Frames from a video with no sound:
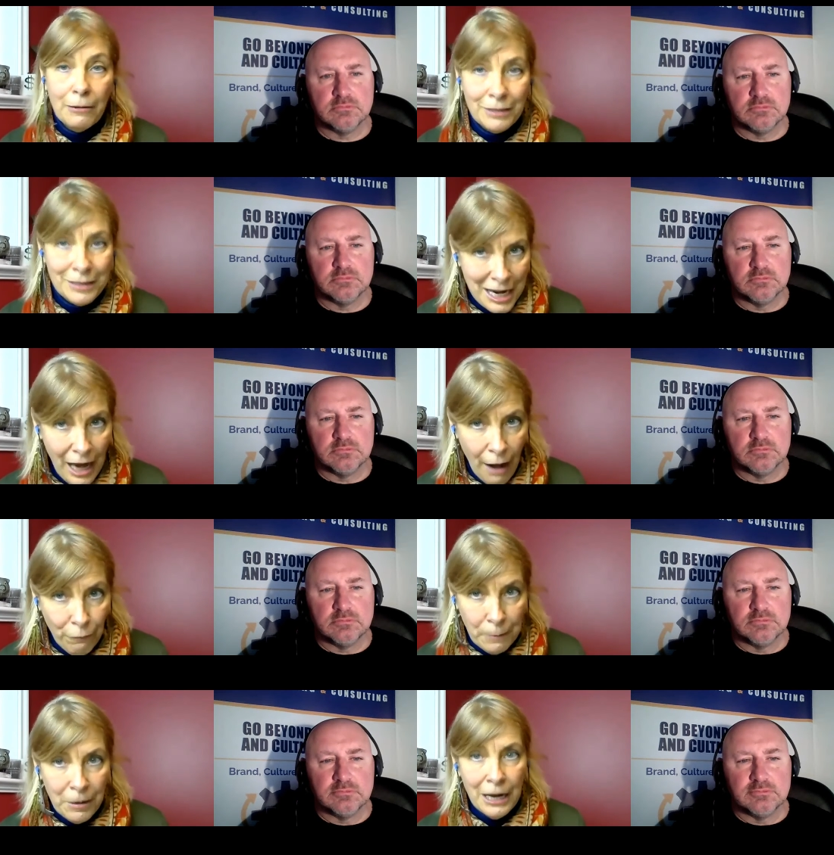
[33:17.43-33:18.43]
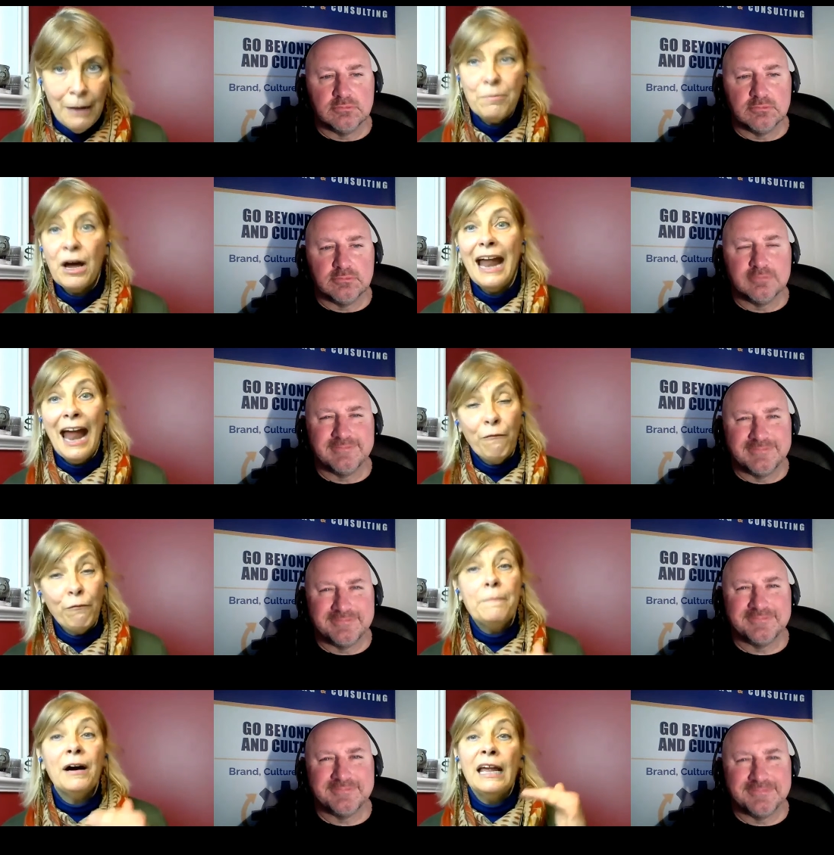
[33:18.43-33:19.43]
Speaker 1: able to take everybody, but
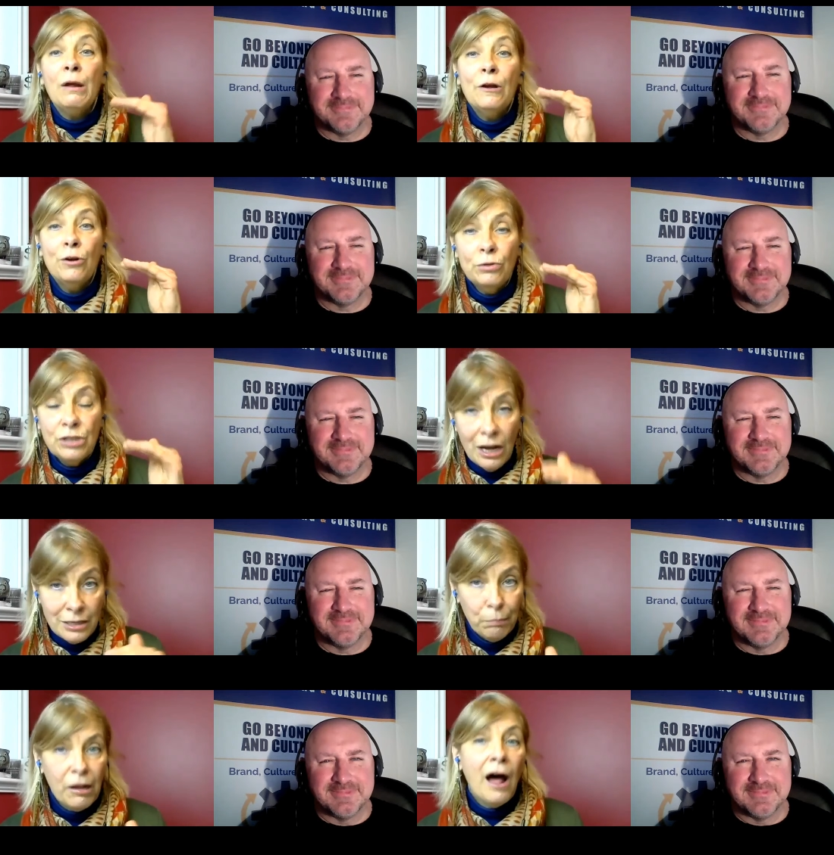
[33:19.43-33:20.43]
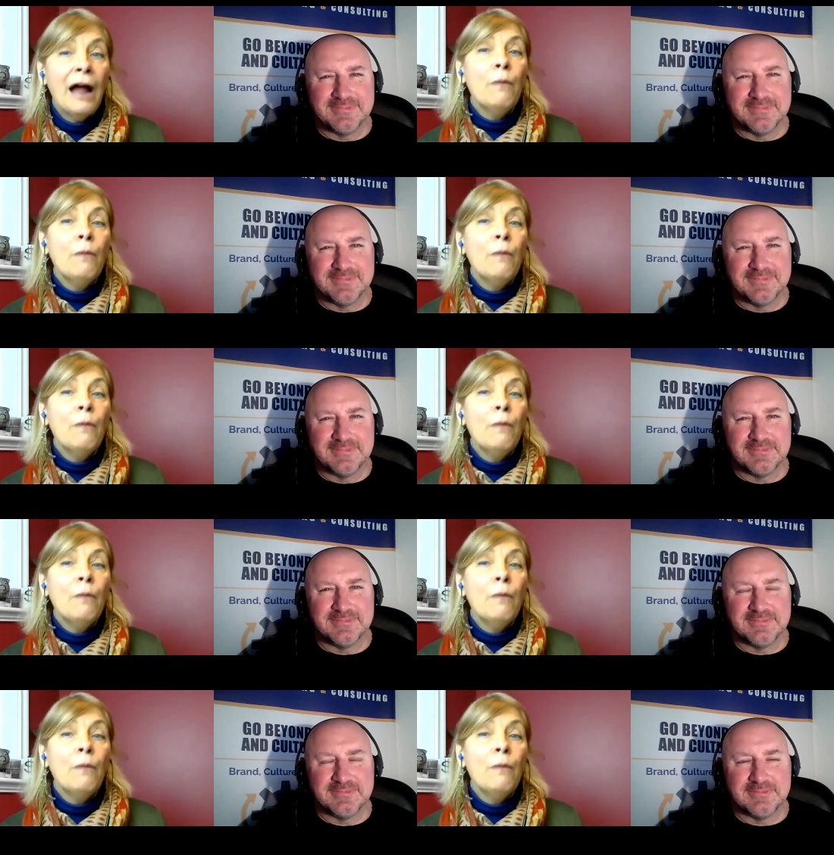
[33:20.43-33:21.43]
everybody who does apply will
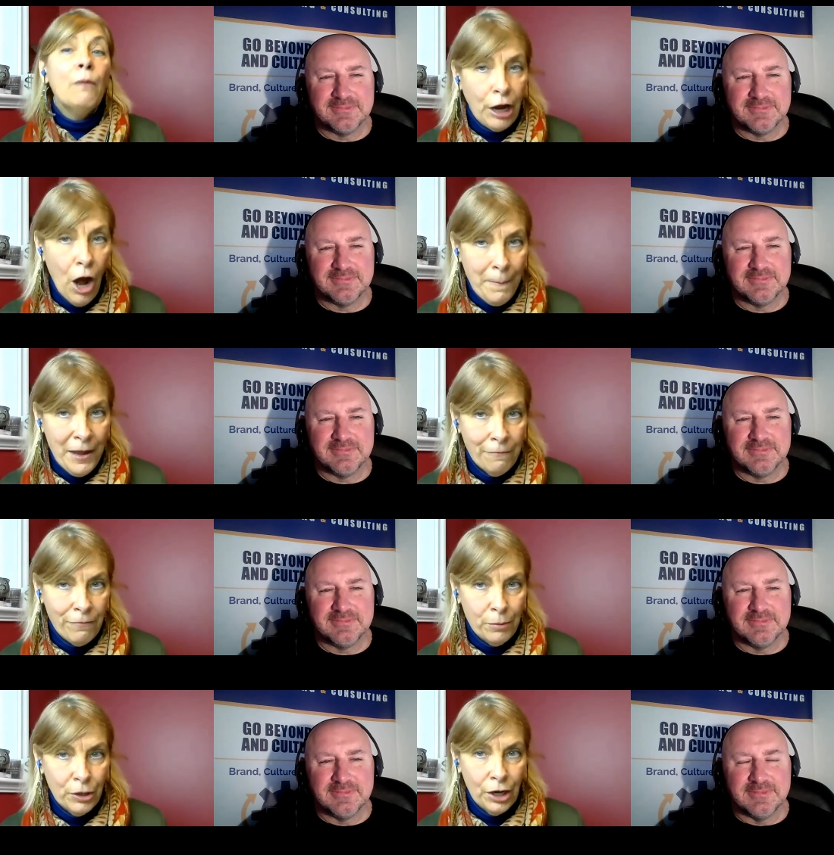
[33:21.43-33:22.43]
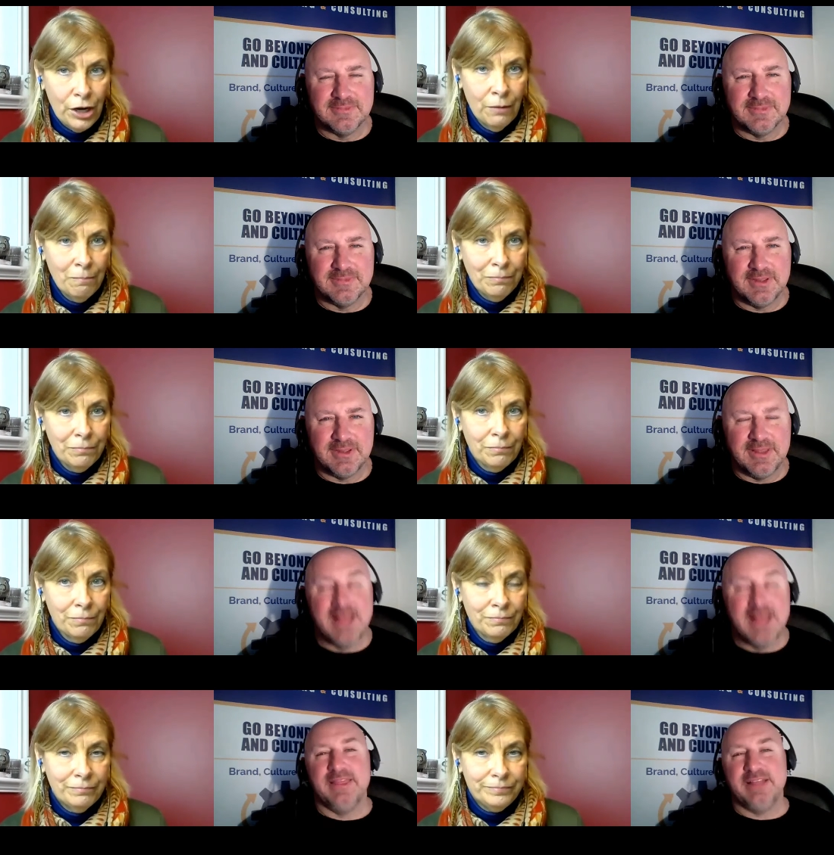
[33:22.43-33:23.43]
get a free copy of the book.
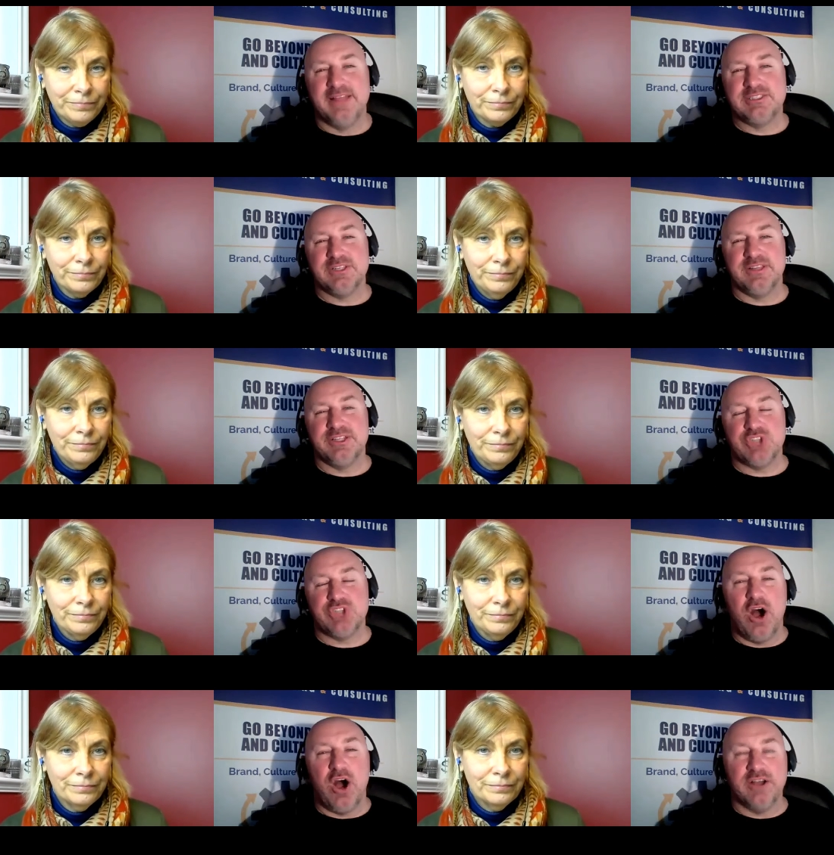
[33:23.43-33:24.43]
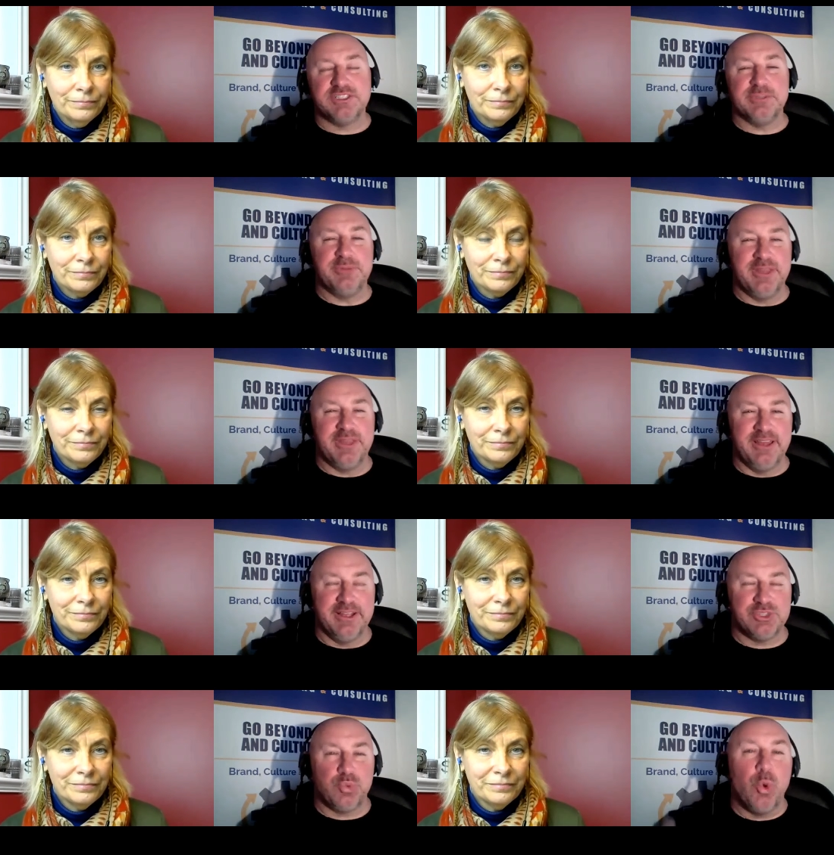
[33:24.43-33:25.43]
Speaker 2: That's, that's awesome. And
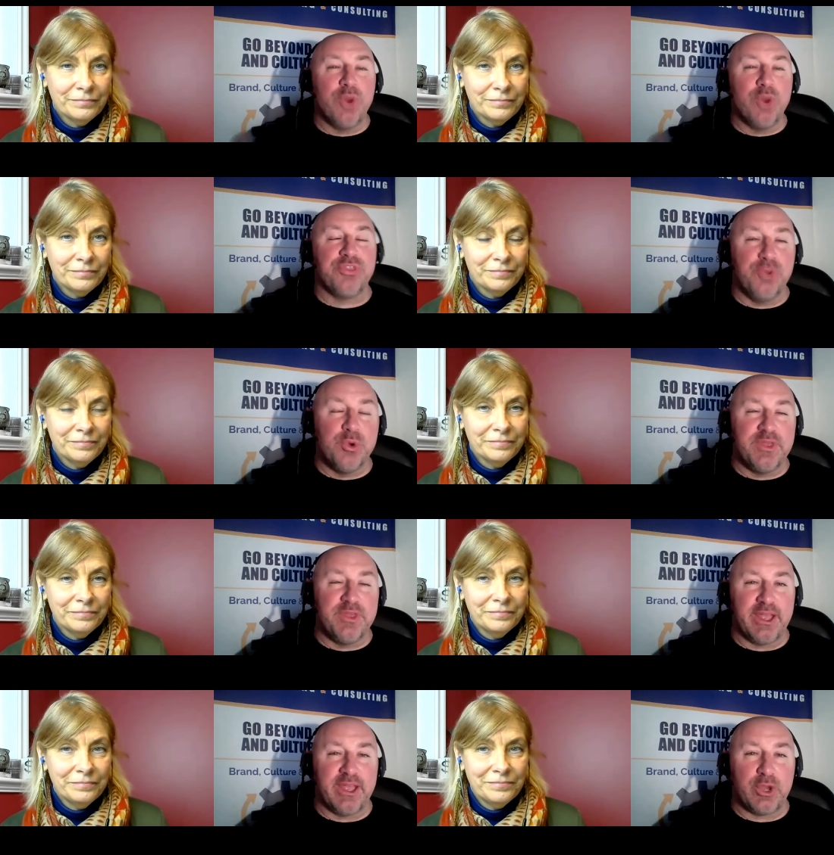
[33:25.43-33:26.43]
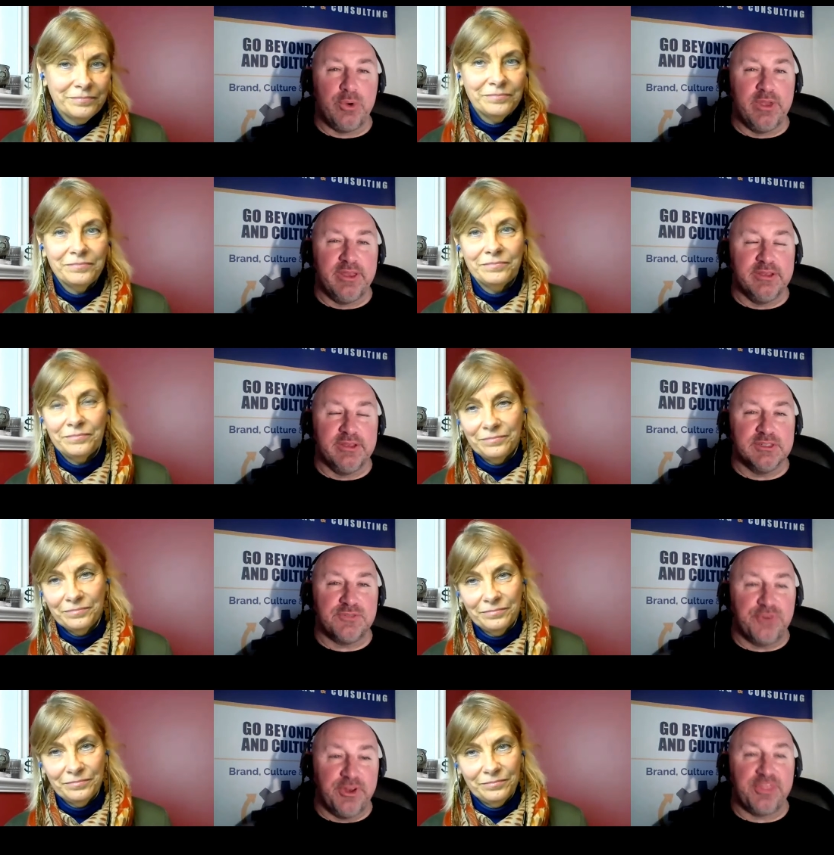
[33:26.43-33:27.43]
it's worth doing that quiz
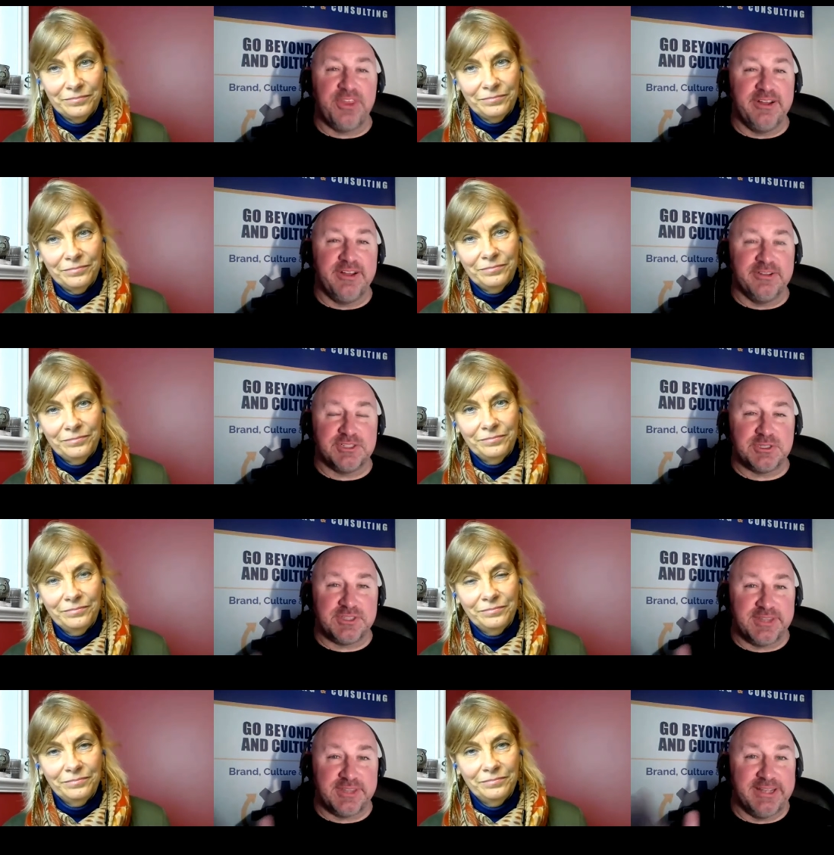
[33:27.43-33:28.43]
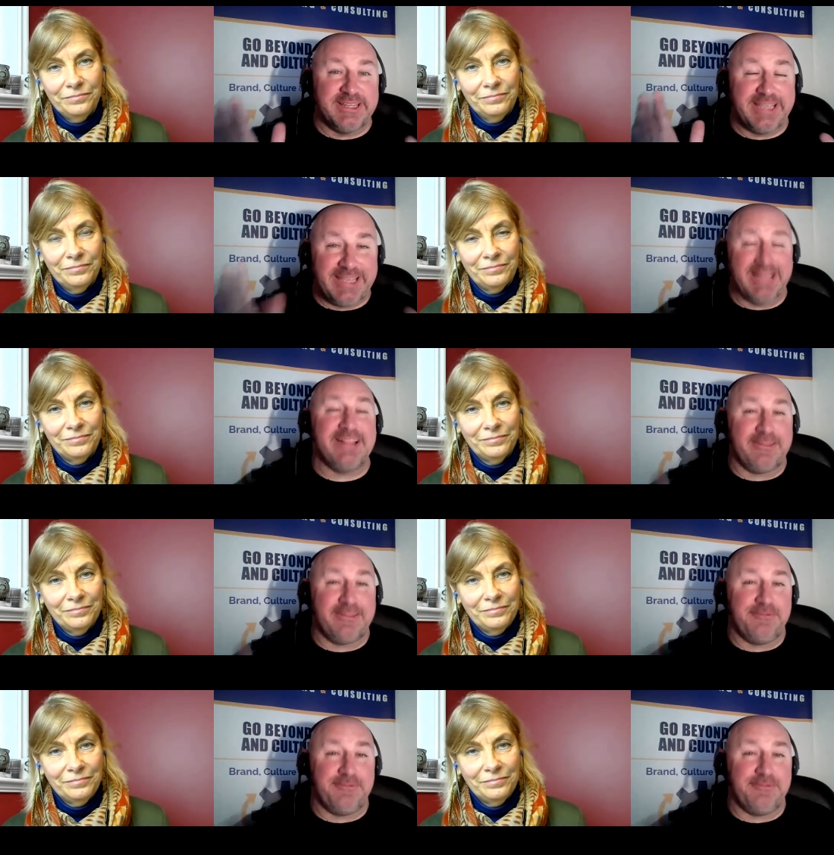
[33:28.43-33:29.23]
for nothing else than to get the